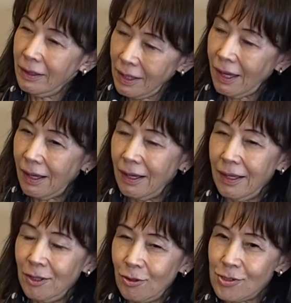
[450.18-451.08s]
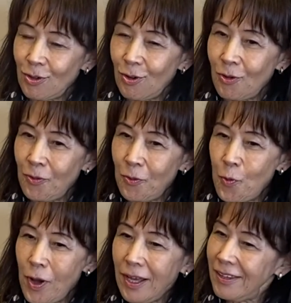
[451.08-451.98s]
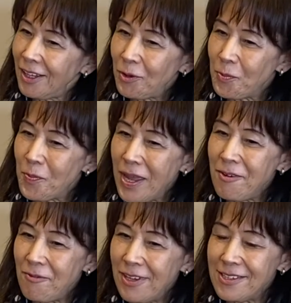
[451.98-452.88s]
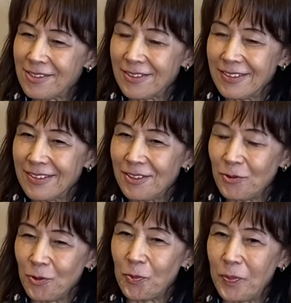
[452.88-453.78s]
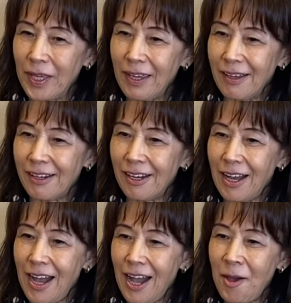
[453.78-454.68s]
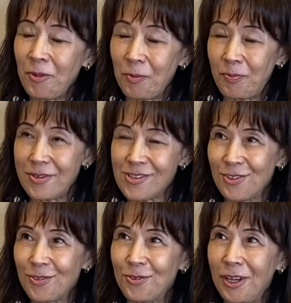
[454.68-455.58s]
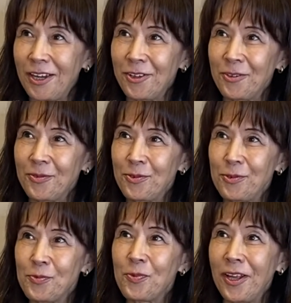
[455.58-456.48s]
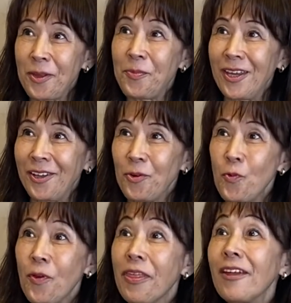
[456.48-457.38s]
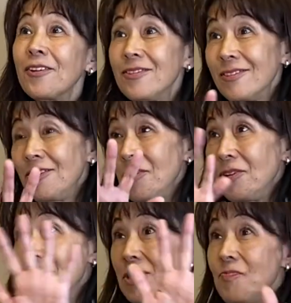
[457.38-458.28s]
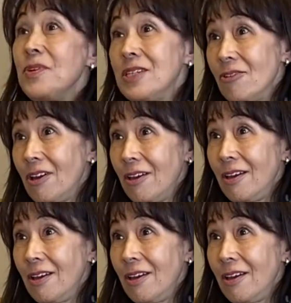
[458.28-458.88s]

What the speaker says: Yeah, and also I think the main reason would be I'm the person to play the piano without music.